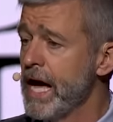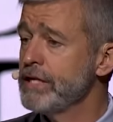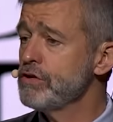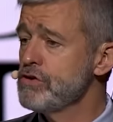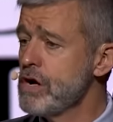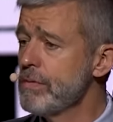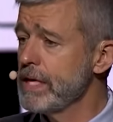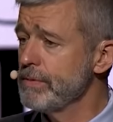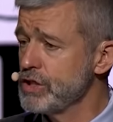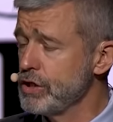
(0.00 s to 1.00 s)
And you know what
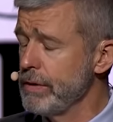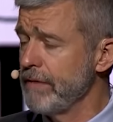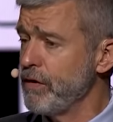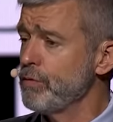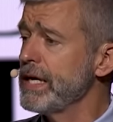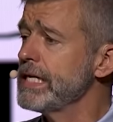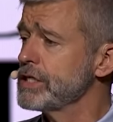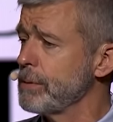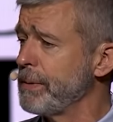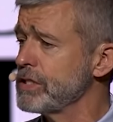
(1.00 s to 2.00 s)
he was doing. If you read
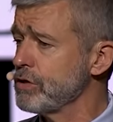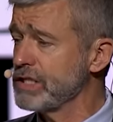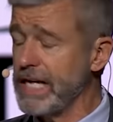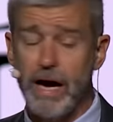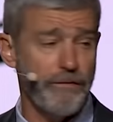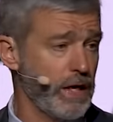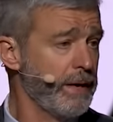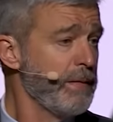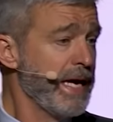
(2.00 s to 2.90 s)
his epistles carefully,